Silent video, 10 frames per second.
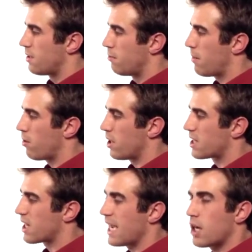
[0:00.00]
remember a
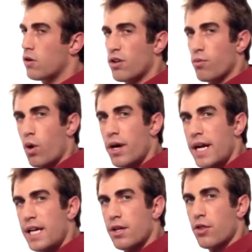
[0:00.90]
cycle is
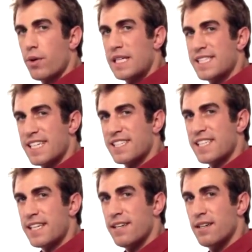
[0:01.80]
180 and
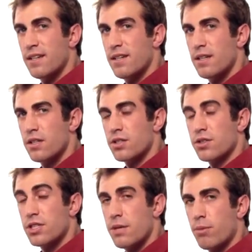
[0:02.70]
360. So
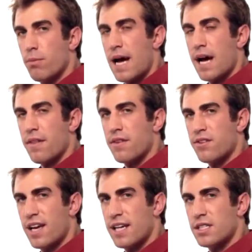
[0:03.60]
simple math
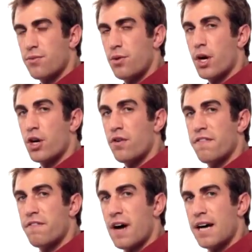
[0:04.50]
says if we want to do
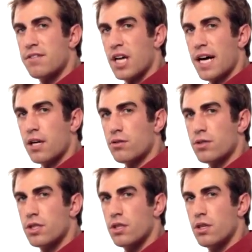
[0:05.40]
5
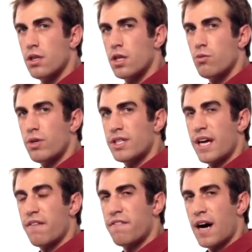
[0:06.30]
cycles, we
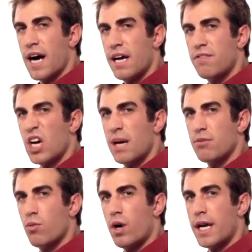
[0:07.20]
take 5
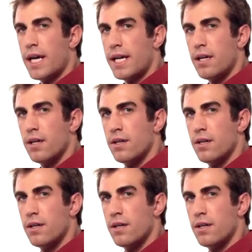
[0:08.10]
times 180,